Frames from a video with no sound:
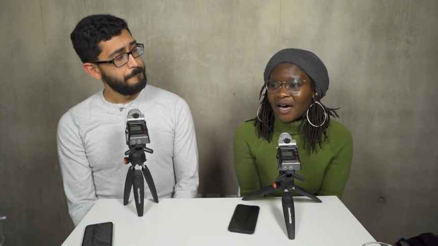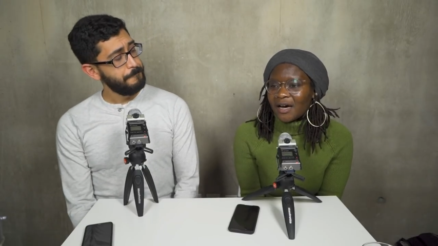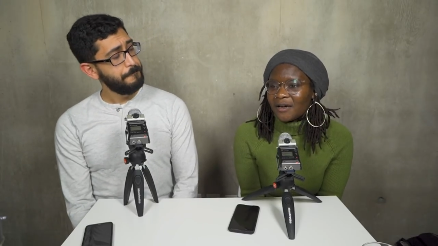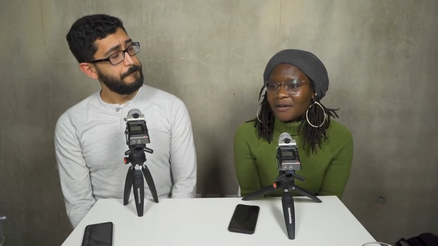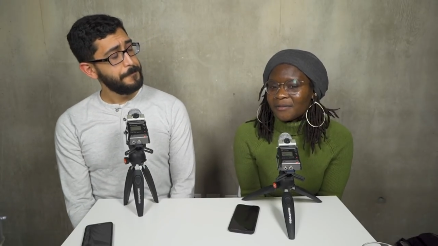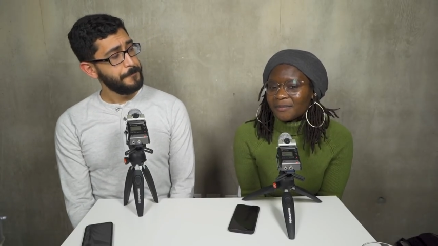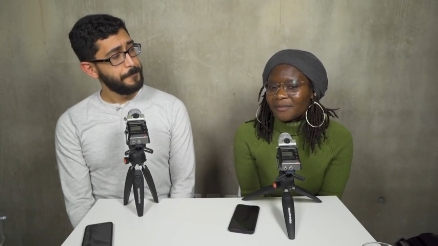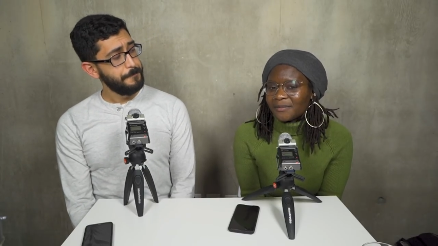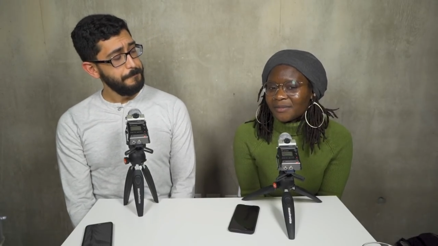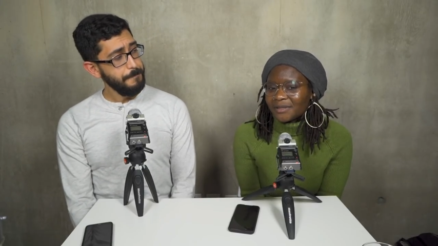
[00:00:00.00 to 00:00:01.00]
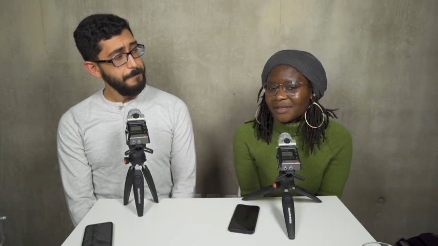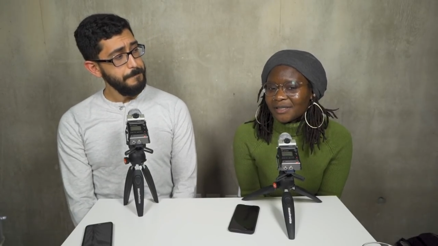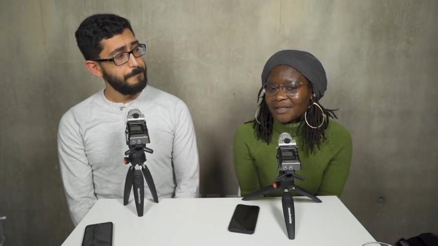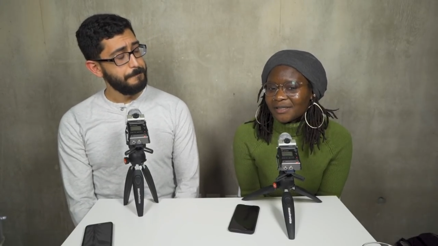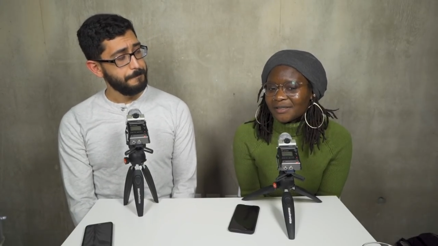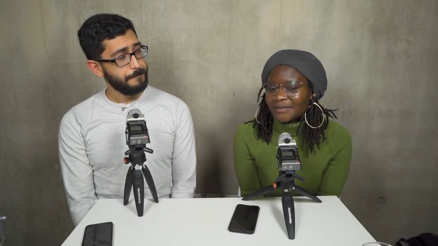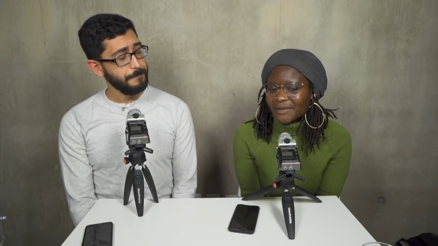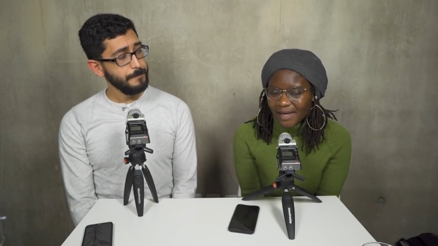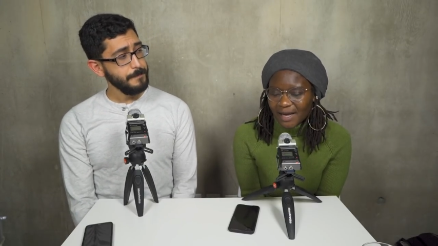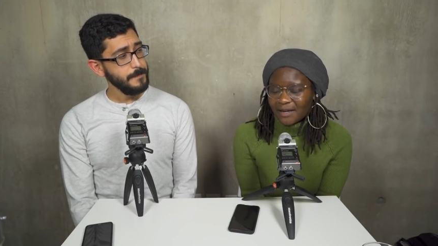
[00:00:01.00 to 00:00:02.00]
Speaker 1: Um so
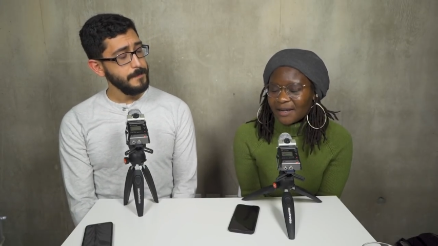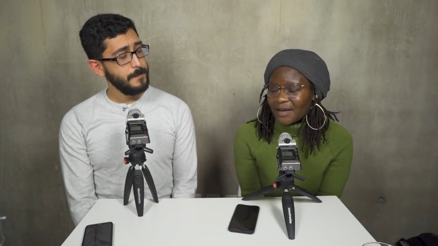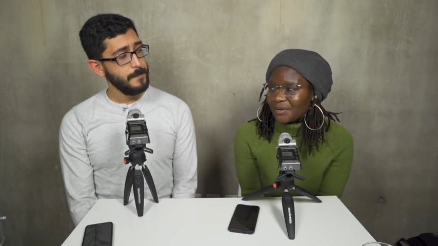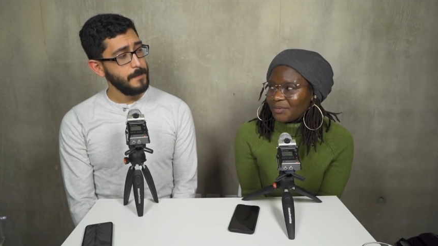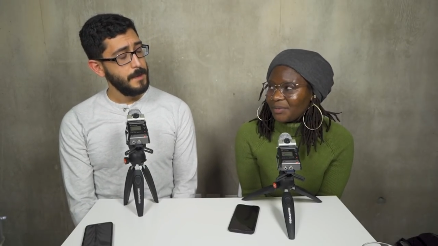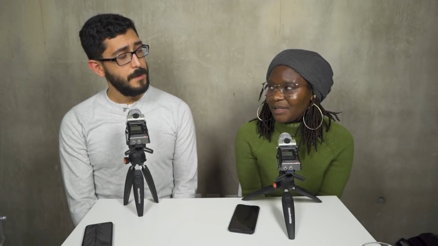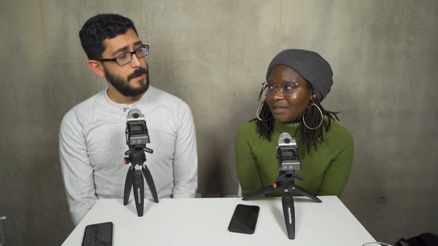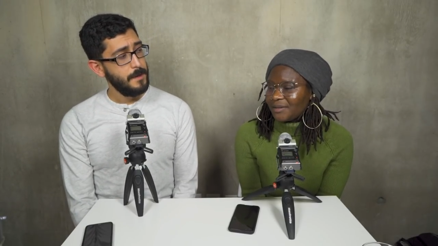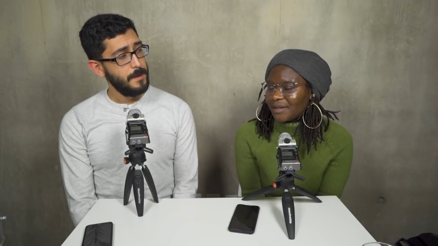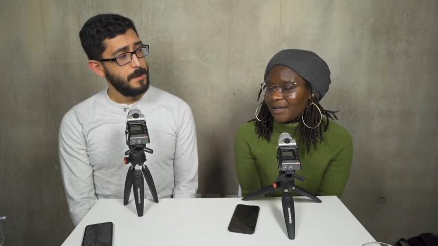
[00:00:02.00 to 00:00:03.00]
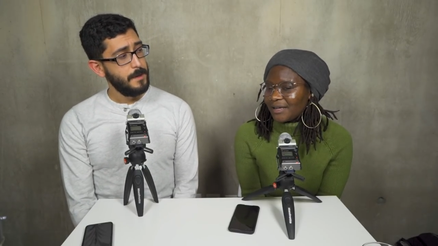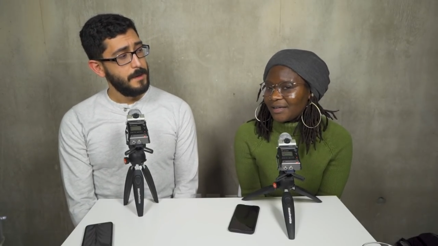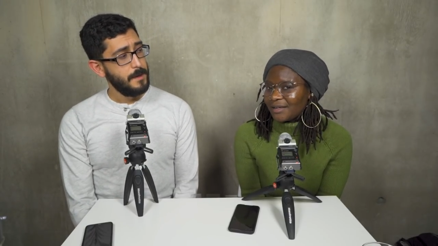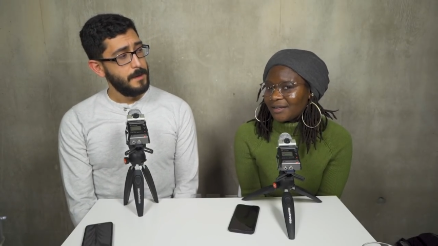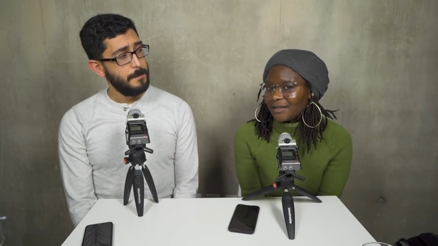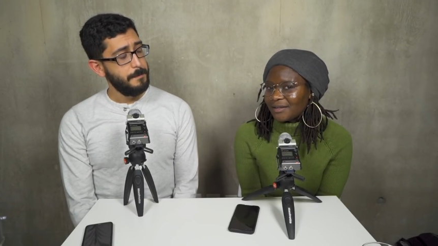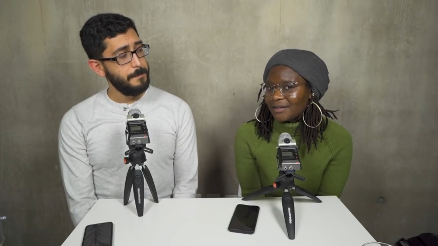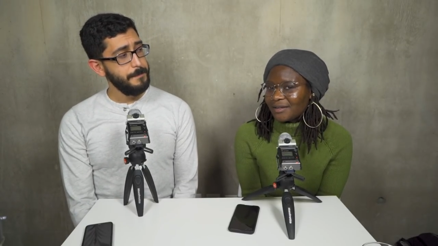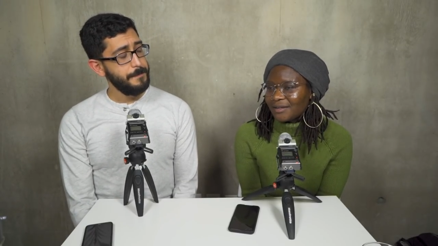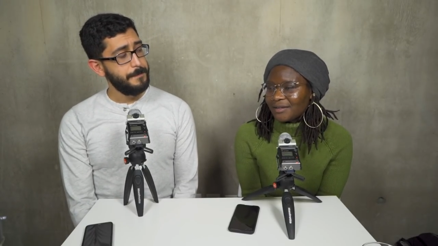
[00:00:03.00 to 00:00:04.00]
yeah, now that we like
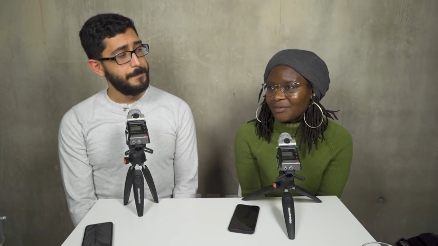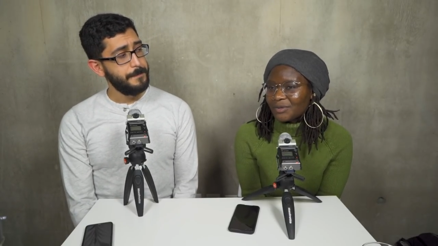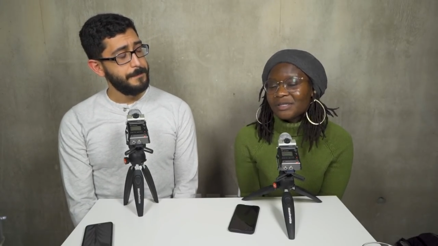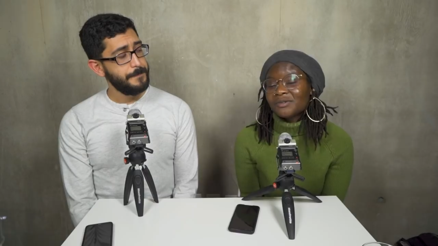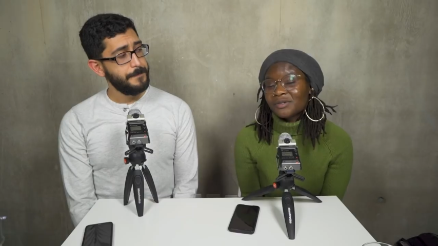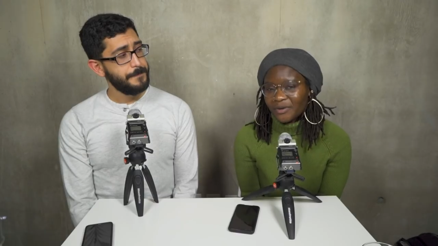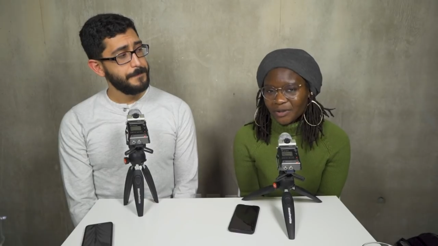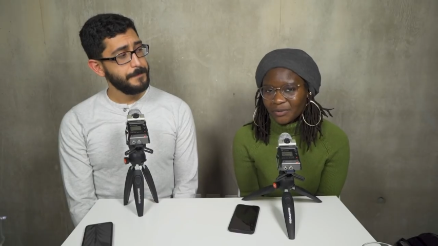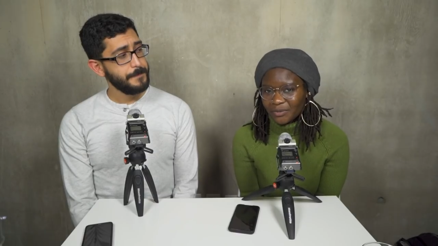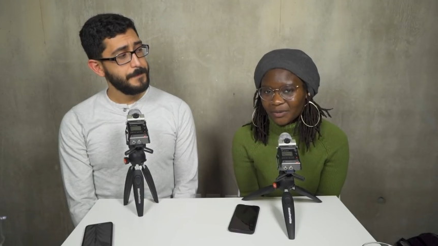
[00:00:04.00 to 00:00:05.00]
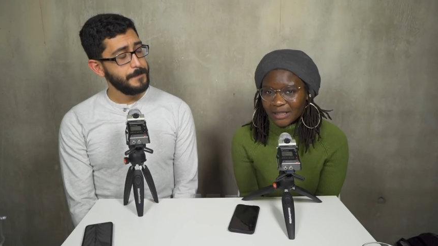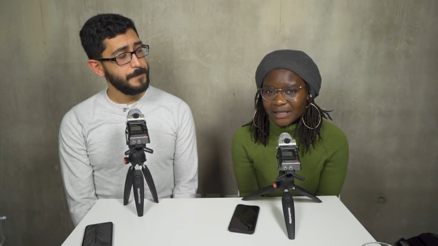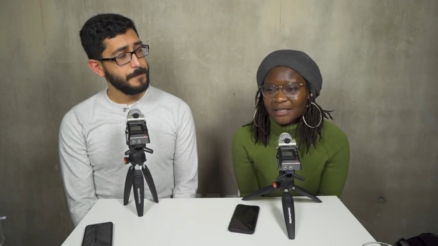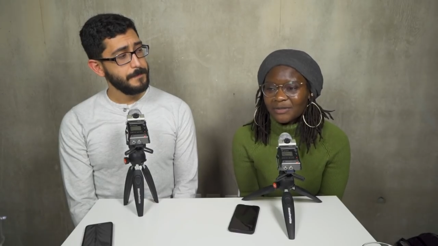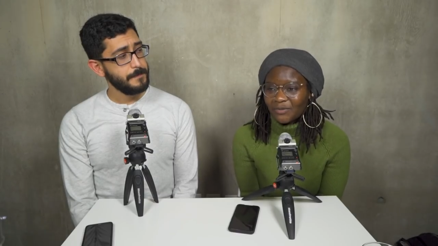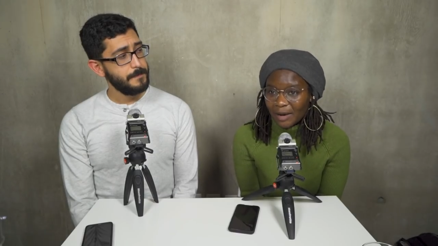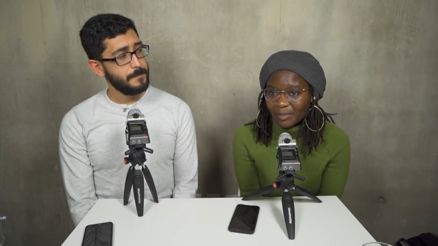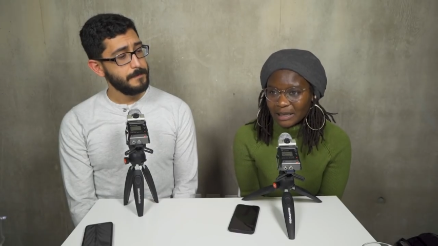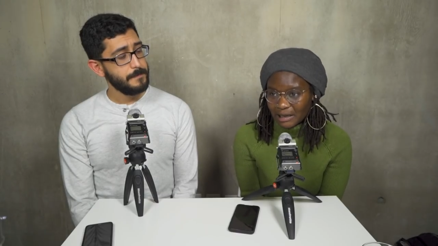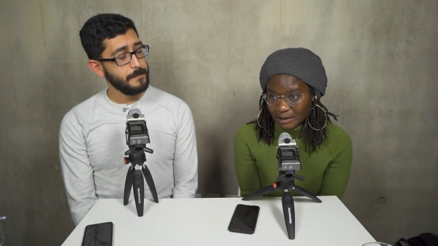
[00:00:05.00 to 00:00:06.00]
we're still going through it, it's
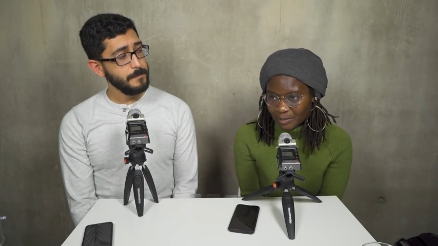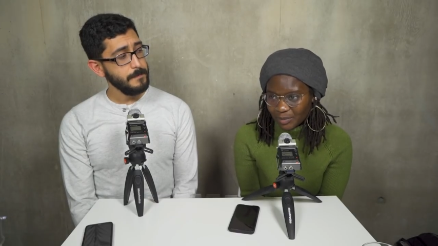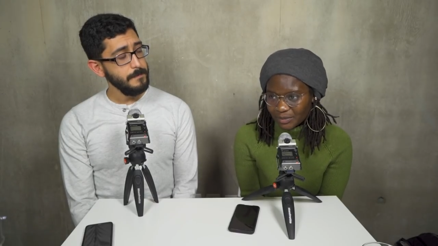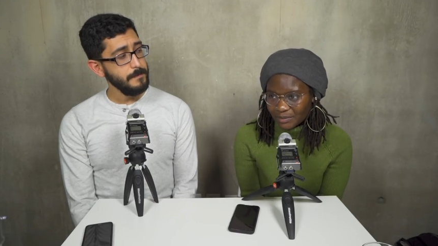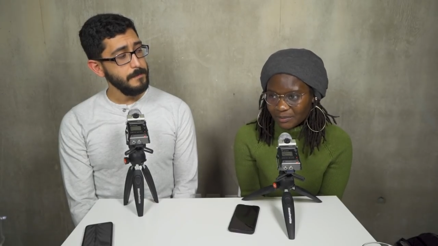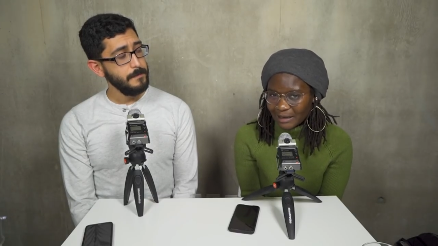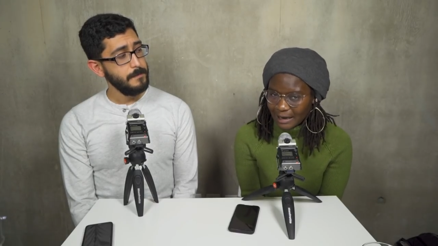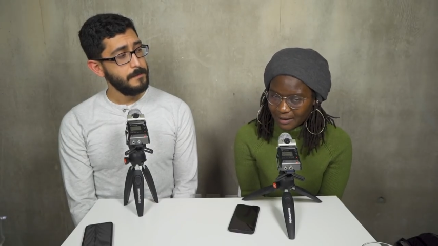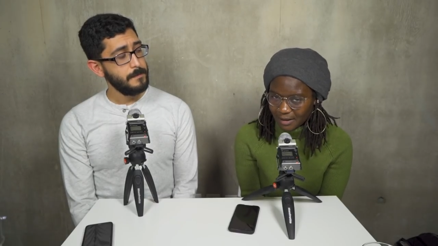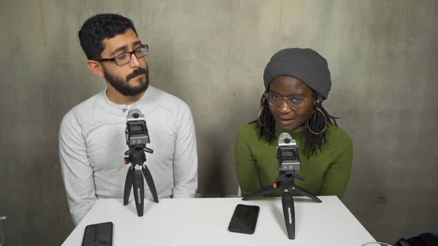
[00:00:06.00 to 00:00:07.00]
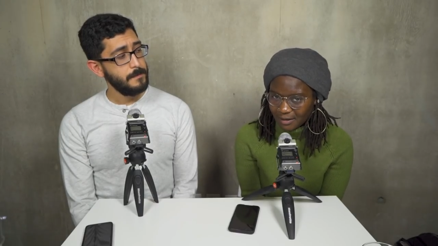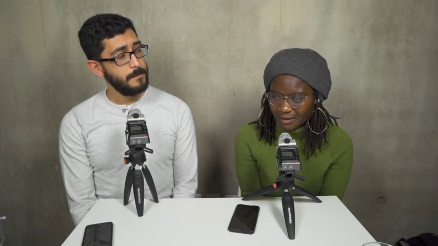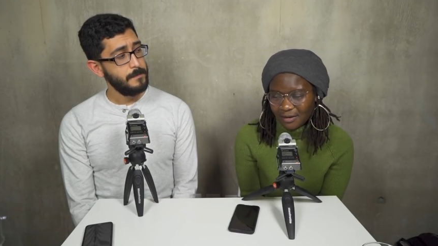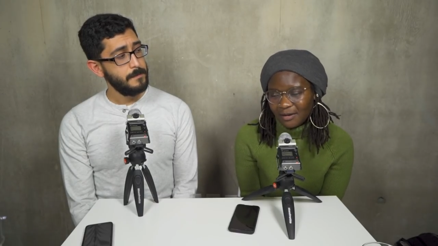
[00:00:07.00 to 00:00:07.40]
wrapping up, kinda.